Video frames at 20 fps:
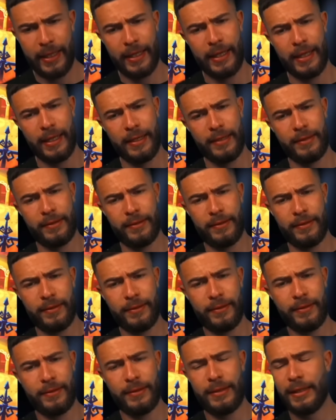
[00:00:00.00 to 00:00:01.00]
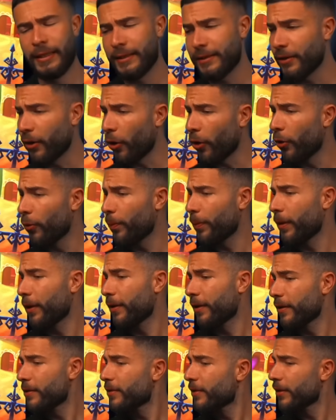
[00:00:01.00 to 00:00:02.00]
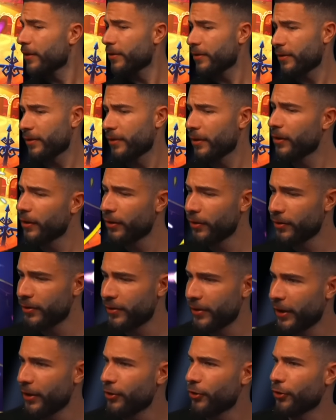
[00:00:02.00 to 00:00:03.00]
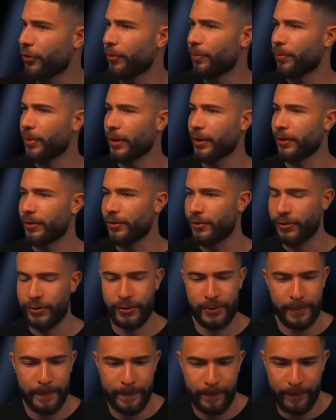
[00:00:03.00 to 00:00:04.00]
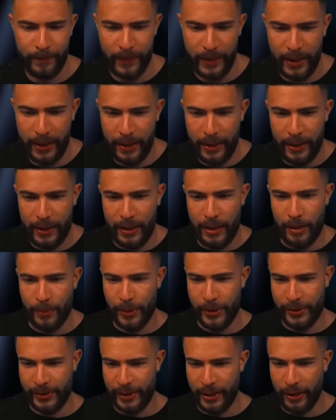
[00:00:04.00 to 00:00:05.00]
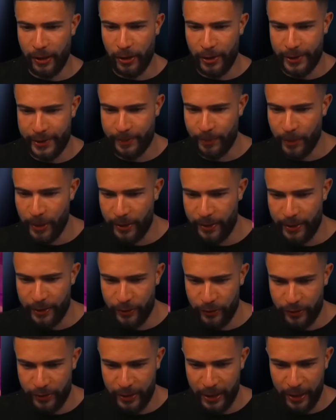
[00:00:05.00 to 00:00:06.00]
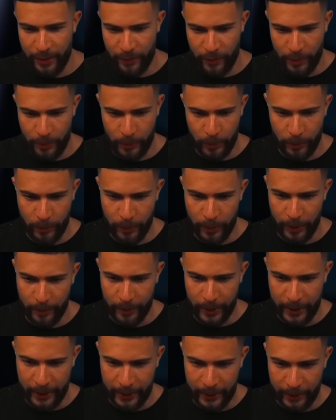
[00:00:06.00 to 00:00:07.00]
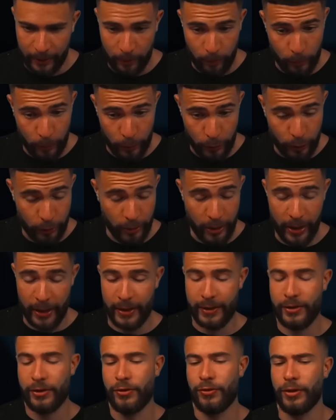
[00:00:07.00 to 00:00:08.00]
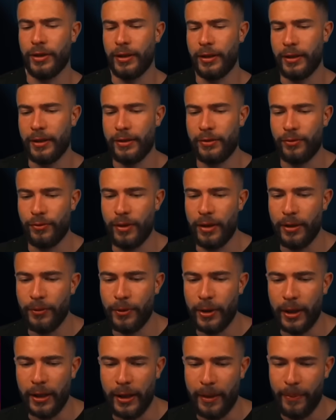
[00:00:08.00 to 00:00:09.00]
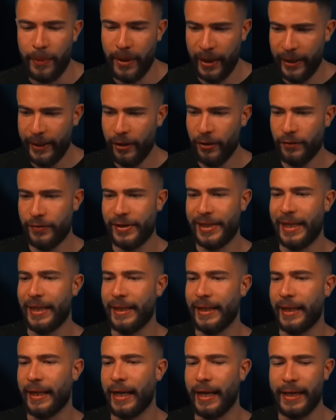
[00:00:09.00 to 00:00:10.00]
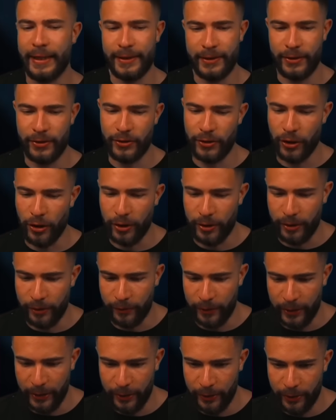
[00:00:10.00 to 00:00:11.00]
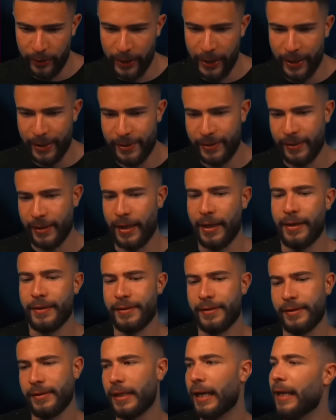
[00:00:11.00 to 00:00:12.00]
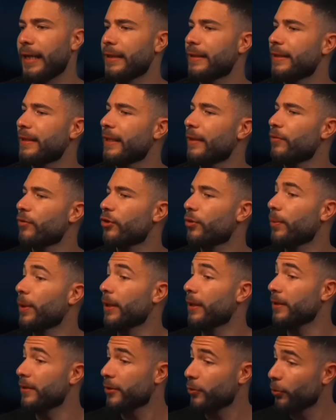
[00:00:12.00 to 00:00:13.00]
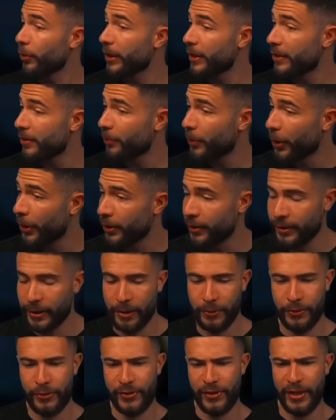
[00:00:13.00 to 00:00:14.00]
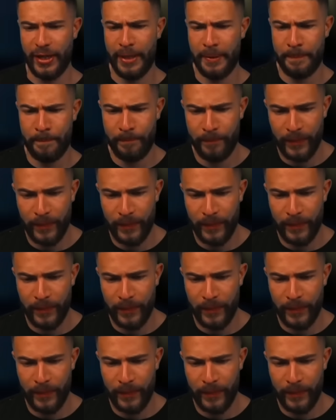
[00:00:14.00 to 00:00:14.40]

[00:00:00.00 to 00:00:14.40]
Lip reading: And let's hope that this is a good session, because I must say, last month I just gave up on Pragmatic and Push Nice treated us really well. I'm thinking of taking 8 to start the video, guys, as 8 seems to be the sweet spot, I would say.